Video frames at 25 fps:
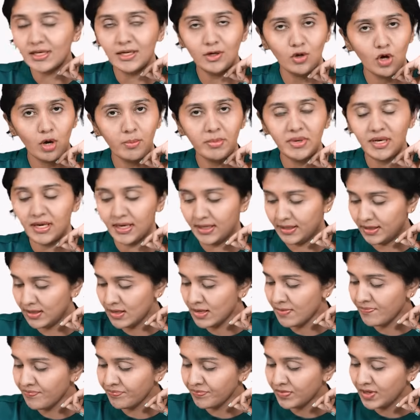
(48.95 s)

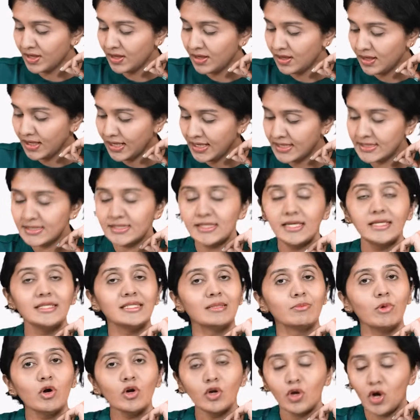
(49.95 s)
denominator,
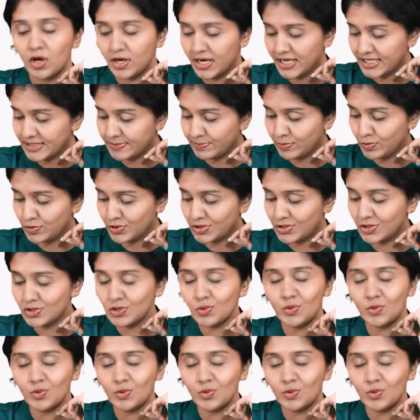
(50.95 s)
incidence among non-exposed.